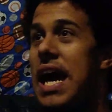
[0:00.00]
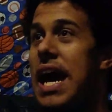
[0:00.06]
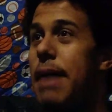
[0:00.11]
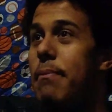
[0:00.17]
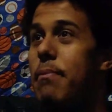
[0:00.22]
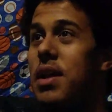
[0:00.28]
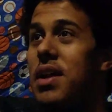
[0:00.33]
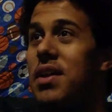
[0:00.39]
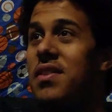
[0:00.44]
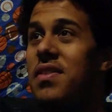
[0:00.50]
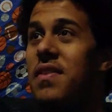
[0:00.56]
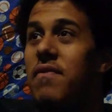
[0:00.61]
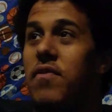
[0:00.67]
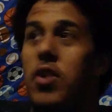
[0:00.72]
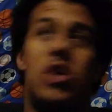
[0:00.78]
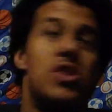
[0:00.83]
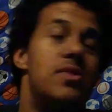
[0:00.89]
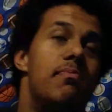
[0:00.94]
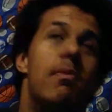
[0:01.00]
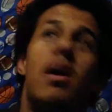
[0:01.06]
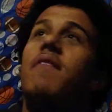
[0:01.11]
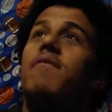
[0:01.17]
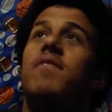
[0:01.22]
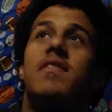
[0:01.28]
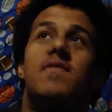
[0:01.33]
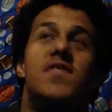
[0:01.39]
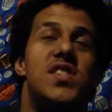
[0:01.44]
happened in the first
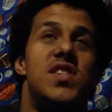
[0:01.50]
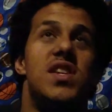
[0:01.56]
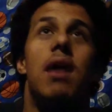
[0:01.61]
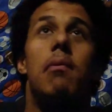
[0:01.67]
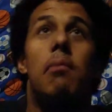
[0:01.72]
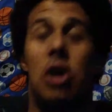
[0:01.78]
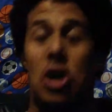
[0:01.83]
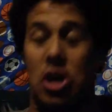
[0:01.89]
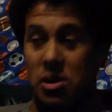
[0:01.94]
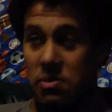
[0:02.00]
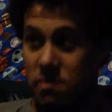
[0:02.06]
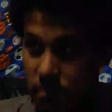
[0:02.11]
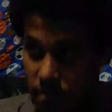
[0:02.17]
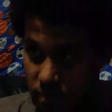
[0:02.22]
month of summer.